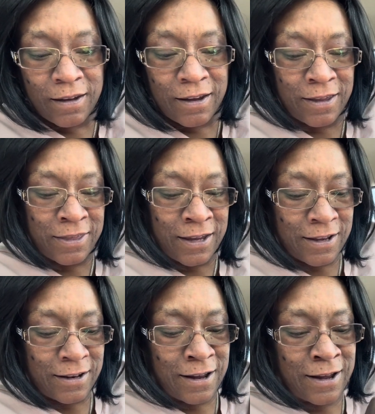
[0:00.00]
And
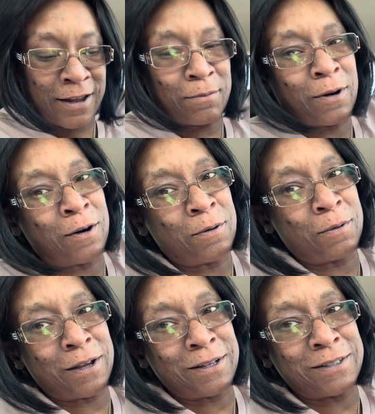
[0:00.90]
then I am
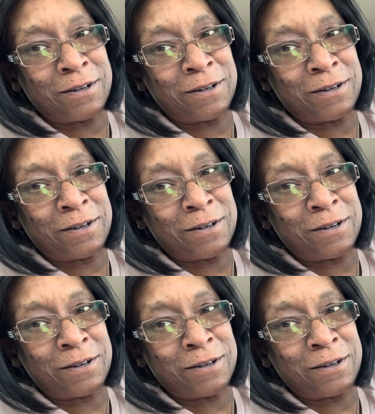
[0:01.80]
always